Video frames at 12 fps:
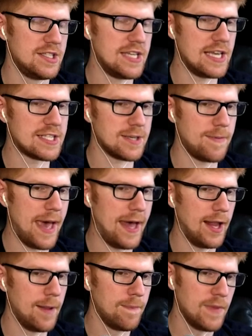
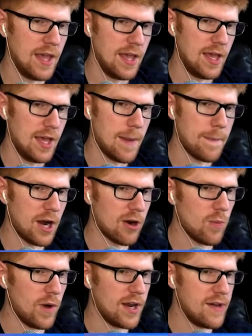Duskbell.
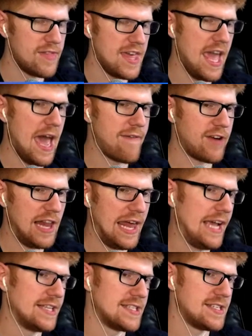Part 1 of the
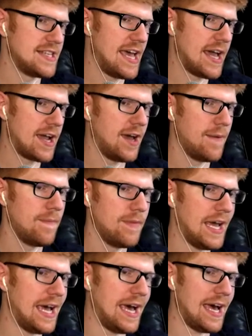Everlast Saga.
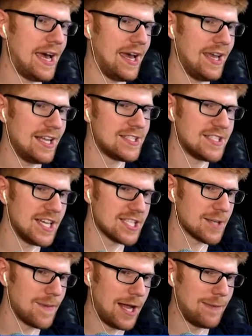Aha! It's
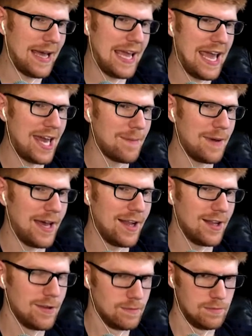Duskbell by
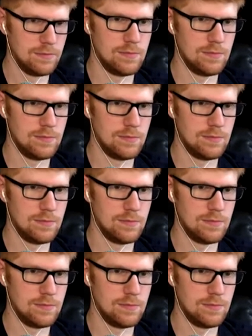Annabelle.